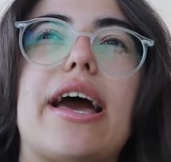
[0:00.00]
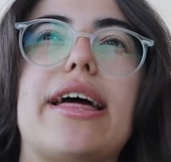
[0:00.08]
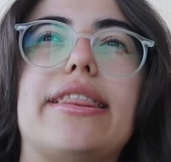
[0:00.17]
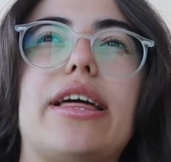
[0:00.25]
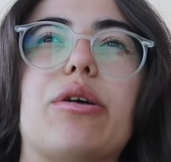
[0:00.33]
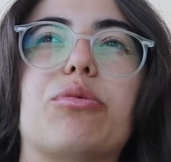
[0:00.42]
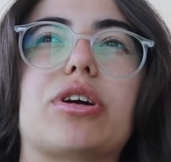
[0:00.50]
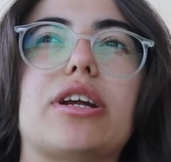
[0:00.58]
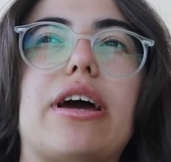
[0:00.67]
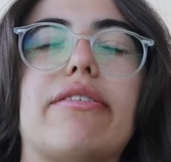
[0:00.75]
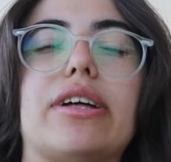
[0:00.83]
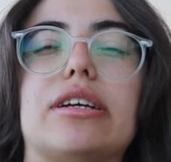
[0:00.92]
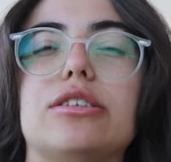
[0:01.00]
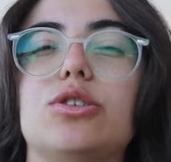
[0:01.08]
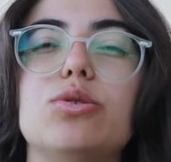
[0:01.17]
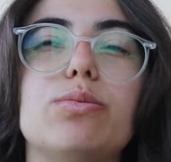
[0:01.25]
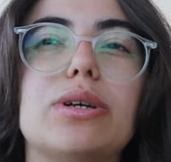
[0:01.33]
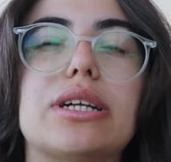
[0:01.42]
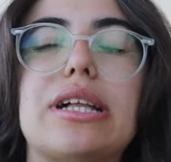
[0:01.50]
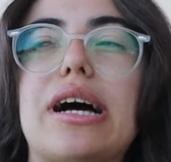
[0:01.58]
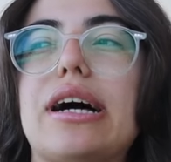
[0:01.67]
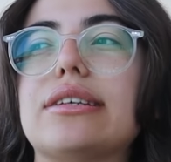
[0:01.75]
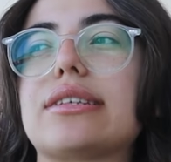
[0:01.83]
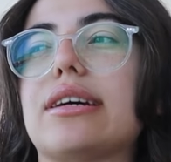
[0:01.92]
and then we're gonna have like a Zumba
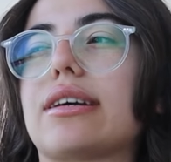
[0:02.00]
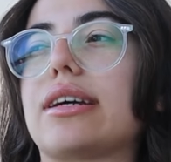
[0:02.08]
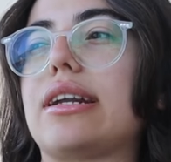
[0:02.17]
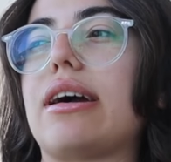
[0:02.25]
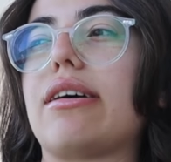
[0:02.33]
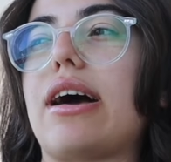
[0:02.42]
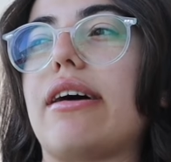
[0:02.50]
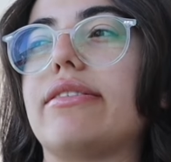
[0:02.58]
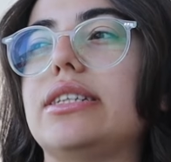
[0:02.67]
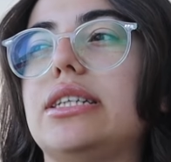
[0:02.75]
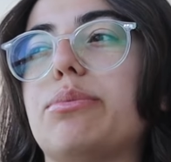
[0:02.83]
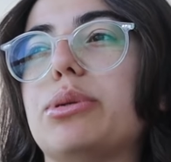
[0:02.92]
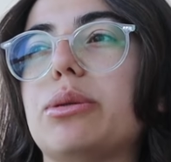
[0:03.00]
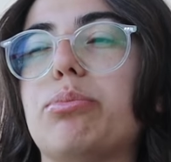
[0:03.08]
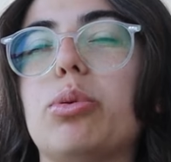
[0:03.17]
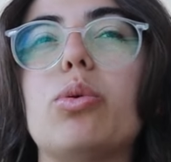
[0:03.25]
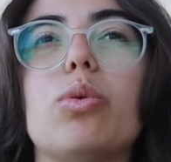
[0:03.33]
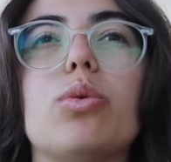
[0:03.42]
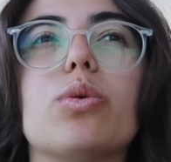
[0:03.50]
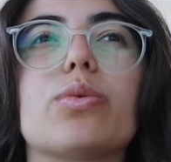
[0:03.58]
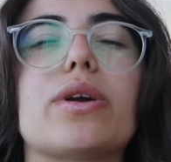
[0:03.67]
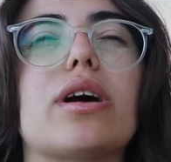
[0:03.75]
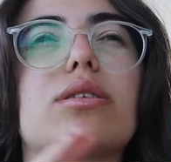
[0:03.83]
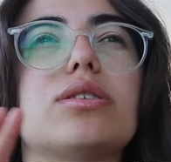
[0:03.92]
class, gonna have a dip in the pool.
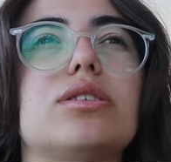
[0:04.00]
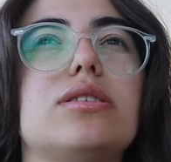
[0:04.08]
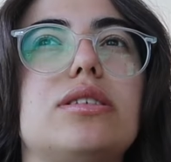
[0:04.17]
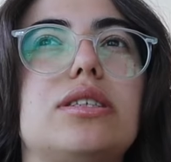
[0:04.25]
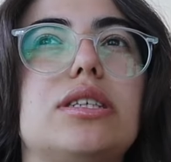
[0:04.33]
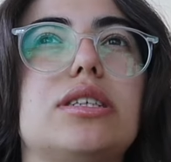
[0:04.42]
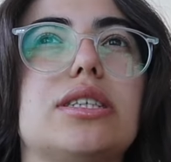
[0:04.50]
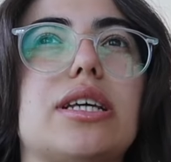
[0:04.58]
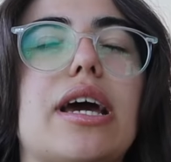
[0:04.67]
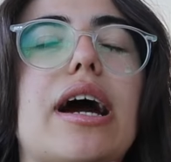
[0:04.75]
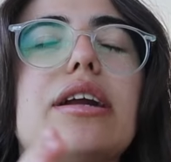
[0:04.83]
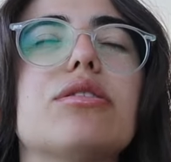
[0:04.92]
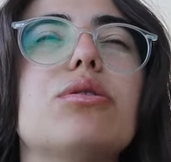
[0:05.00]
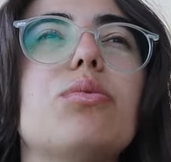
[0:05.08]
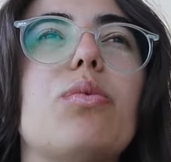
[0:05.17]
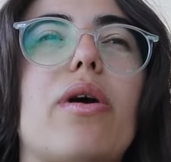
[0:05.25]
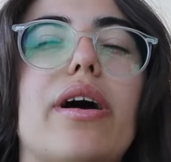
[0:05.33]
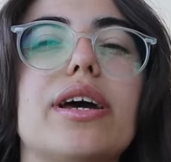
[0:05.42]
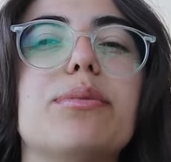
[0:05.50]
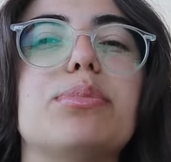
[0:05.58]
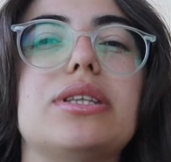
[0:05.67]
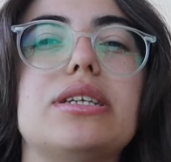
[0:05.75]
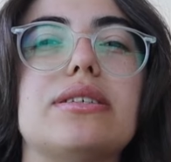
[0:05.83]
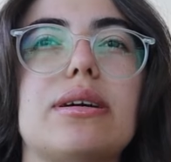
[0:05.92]
We're not going to the sea today. I don't know why,
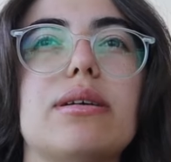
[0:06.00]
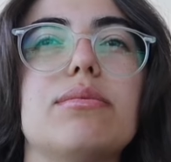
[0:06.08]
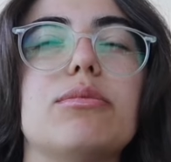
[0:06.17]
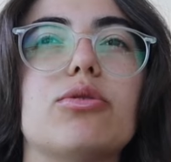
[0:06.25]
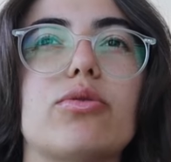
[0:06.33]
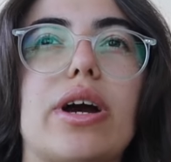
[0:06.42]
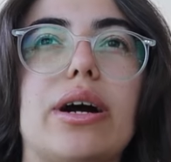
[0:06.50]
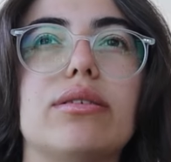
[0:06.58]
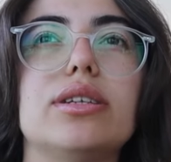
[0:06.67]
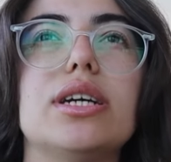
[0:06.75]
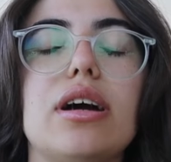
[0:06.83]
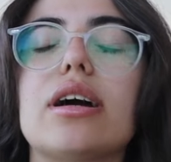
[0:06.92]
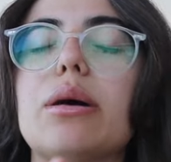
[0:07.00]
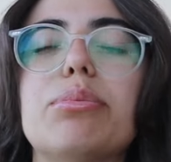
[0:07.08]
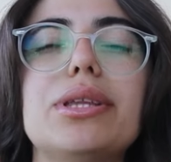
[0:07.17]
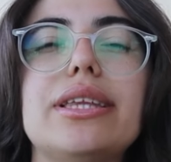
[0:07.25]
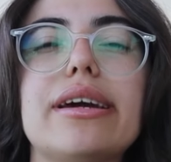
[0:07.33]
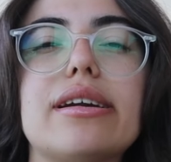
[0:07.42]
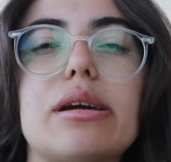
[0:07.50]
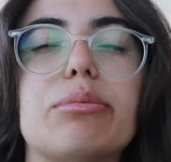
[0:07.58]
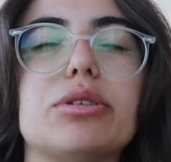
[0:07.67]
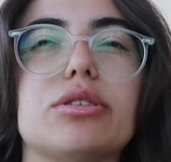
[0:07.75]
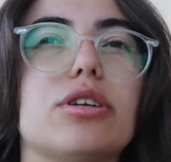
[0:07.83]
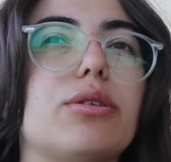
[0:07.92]
but this time around, completely
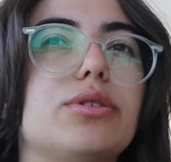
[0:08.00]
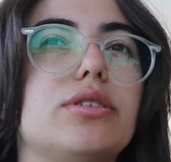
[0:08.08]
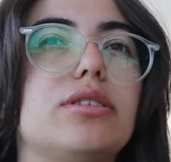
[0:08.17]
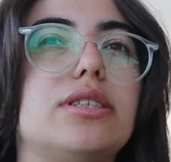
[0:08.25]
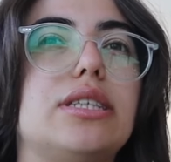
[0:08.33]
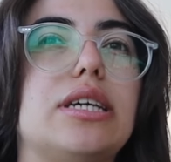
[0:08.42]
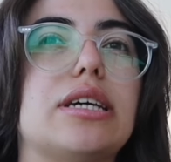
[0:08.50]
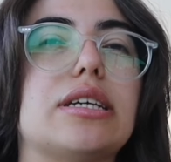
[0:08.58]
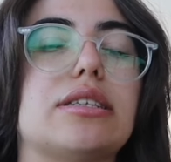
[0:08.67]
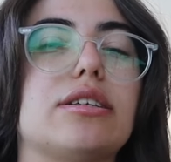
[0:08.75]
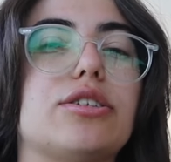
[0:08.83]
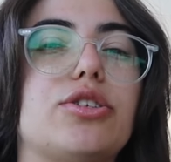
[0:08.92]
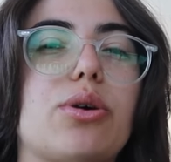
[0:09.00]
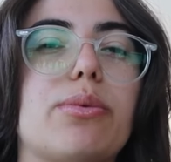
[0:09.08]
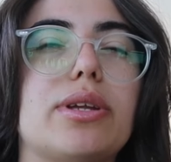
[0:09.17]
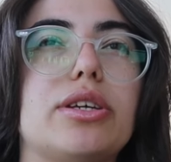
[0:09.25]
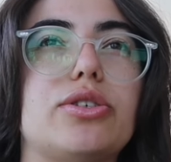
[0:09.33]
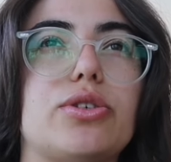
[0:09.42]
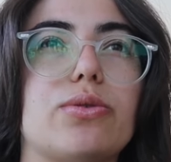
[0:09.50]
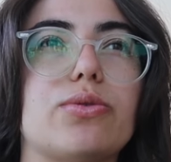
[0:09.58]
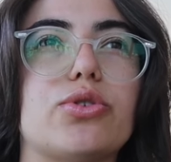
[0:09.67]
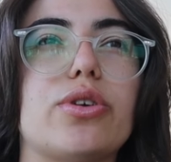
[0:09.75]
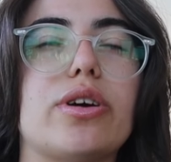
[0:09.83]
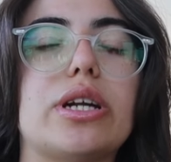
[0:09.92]
unable to go into the sea because there are so many
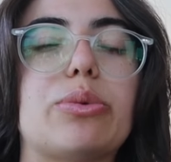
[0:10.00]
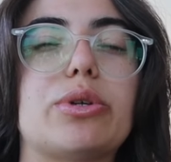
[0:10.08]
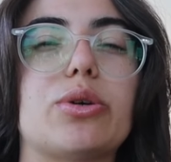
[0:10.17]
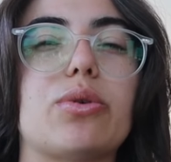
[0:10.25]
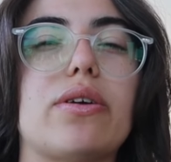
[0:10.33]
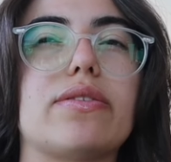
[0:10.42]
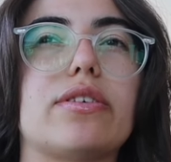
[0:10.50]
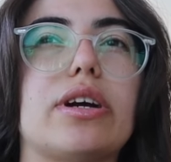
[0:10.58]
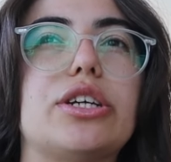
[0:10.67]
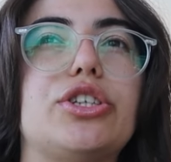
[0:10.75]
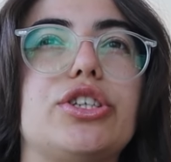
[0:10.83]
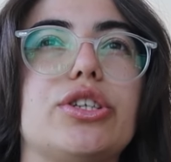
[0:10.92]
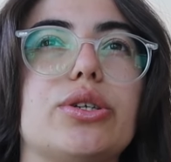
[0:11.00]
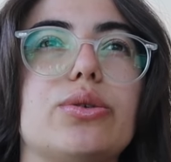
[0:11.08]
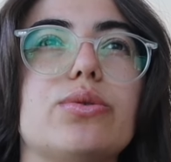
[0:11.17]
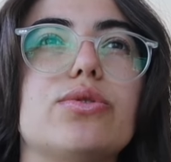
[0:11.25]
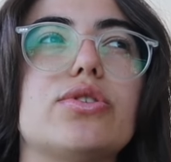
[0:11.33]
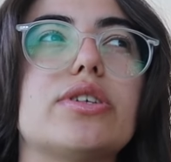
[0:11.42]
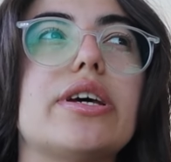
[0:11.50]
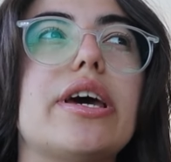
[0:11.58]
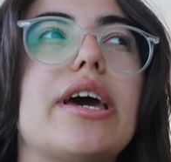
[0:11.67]
stones around and we don't have the right shoes,